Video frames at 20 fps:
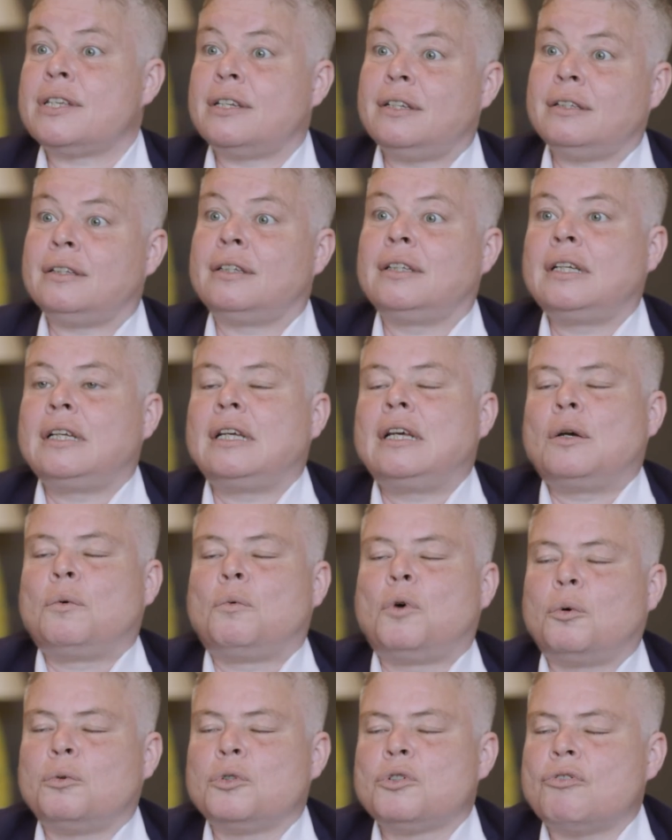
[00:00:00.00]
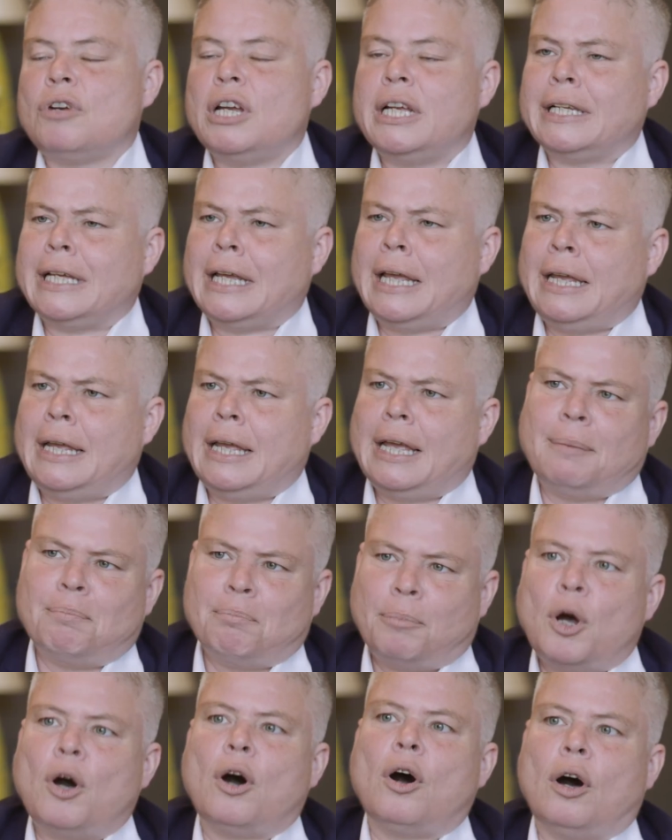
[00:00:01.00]
And what was really
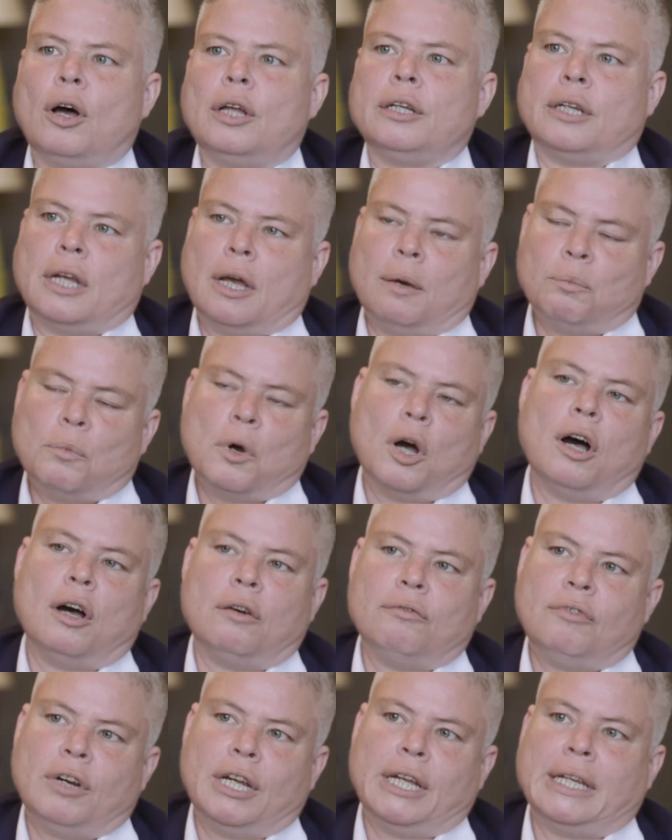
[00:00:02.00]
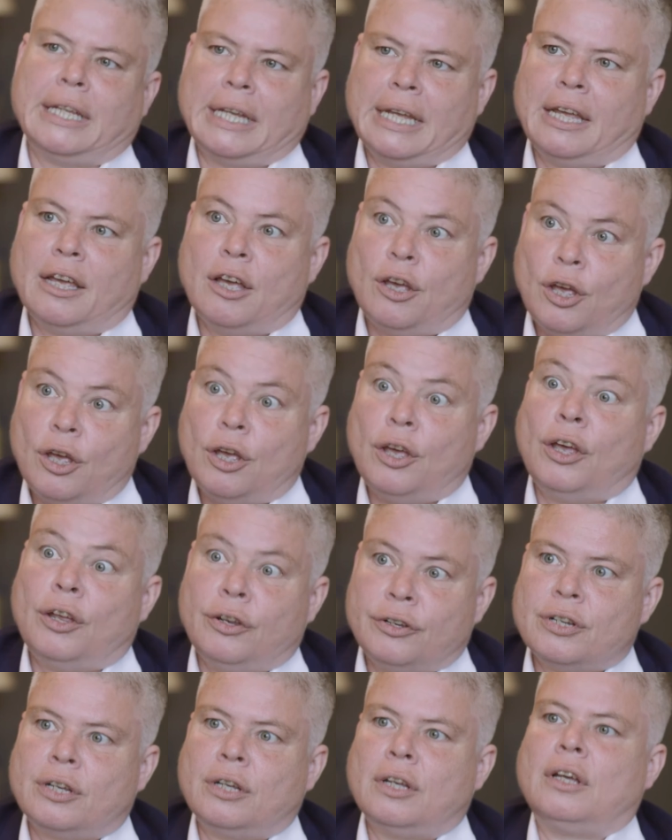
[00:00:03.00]
important and what I really
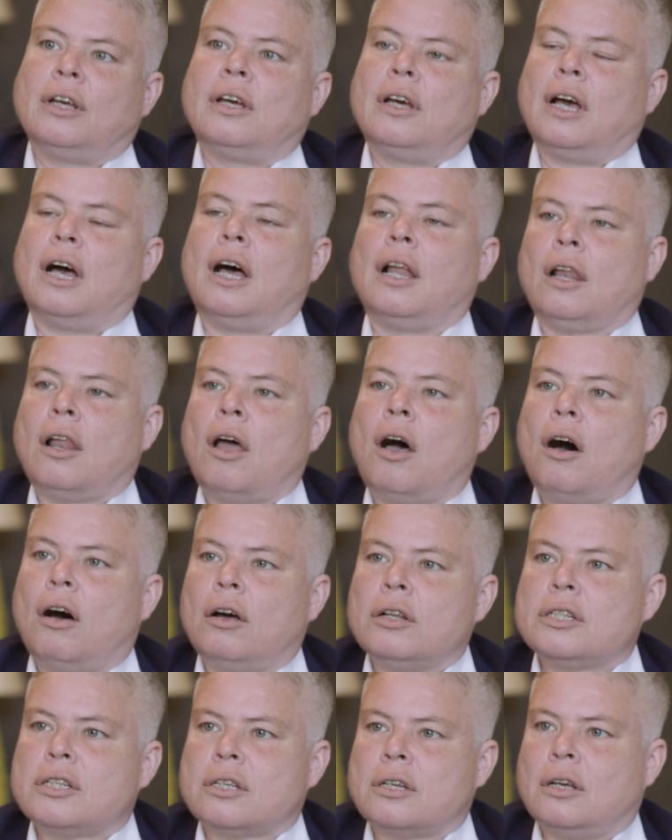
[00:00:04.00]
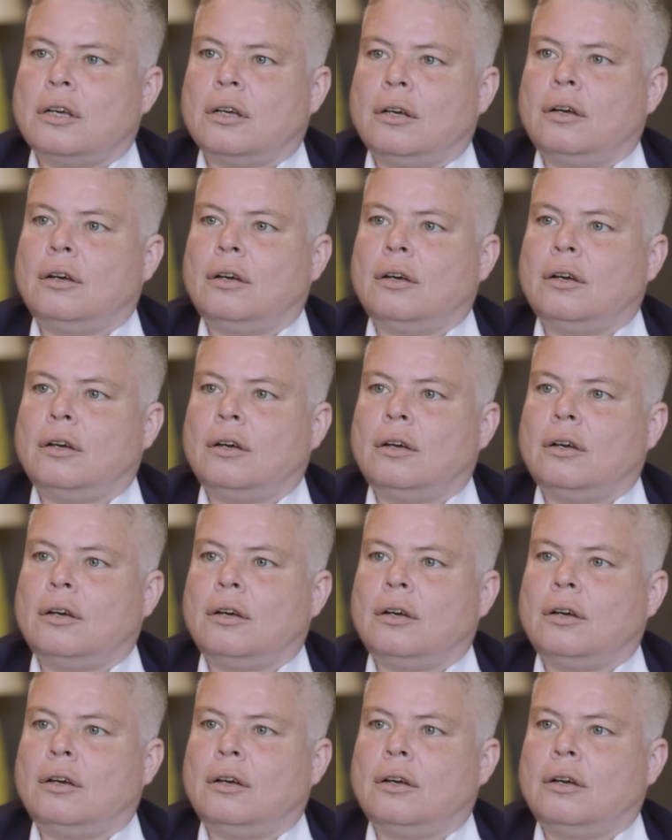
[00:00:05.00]
heard a lot